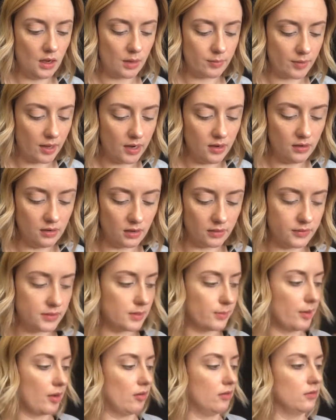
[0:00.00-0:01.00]
I'm kind of
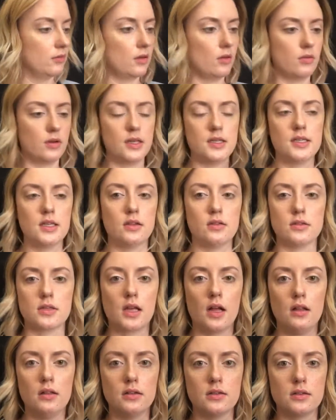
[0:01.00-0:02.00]
nervous about going into those
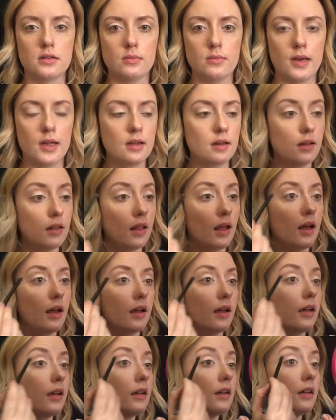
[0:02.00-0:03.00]
colors, I'm not gonna
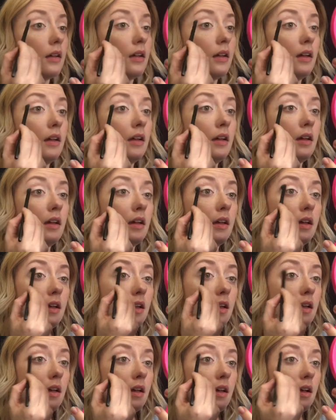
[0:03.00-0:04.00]
lie.
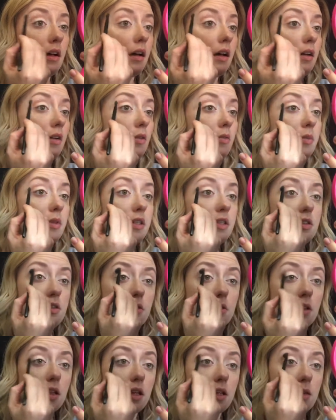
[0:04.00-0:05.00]
I normally
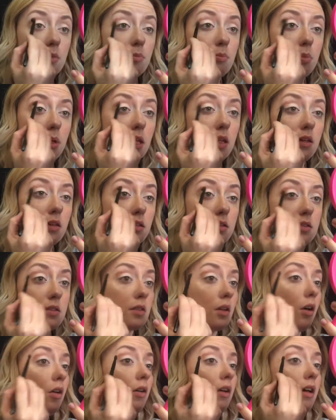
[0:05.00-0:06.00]
do like
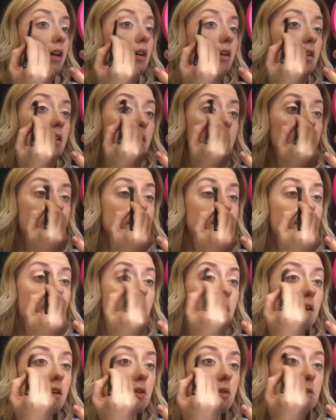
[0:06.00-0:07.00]
pinks. Oh yeah, that's better.